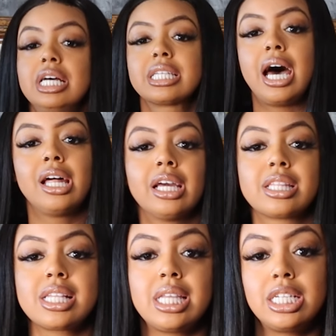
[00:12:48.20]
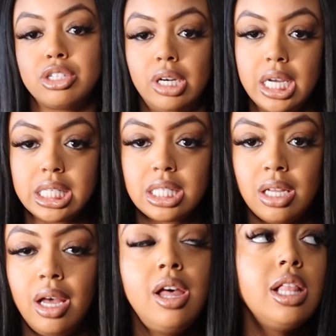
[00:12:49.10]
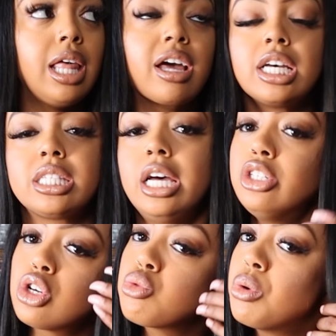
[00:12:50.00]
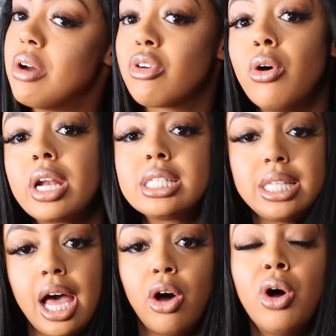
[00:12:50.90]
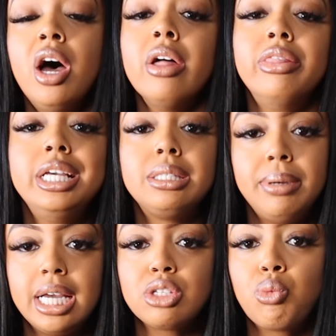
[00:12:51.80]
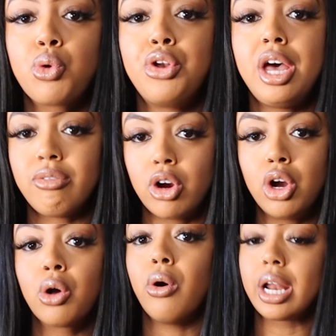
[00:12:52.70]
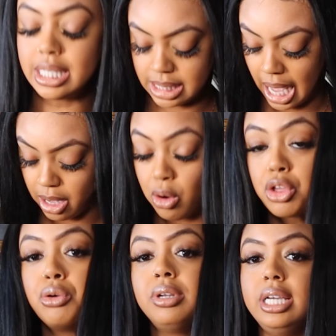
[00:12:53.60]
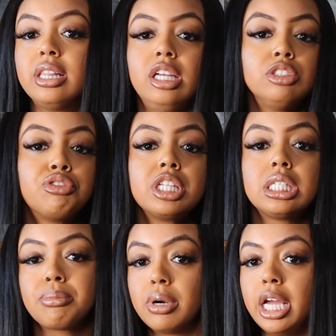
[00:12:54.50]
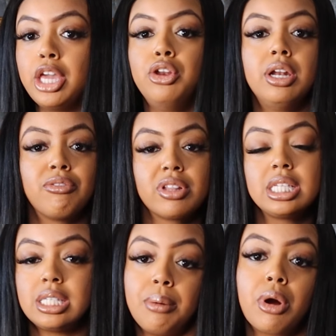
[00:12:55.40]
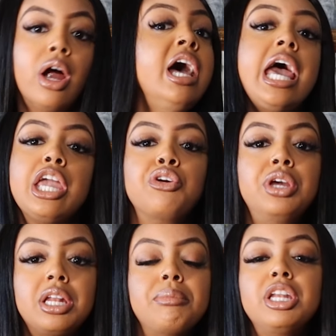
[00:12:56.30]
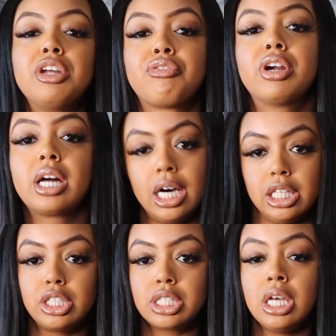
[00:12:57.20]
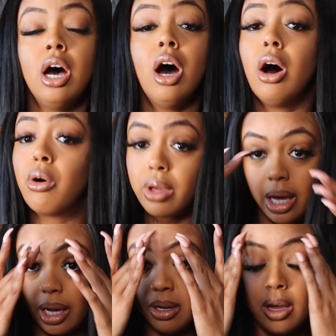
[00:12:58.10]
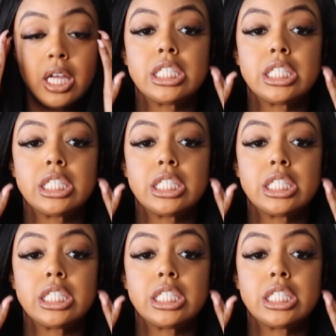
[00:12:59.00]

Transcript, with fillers: It's kind of like the sundress. Like, a sundress will never go out of style. These pants will never go out of style. You need these for the spring, you need them for the summer, and you need them in different colors, okay?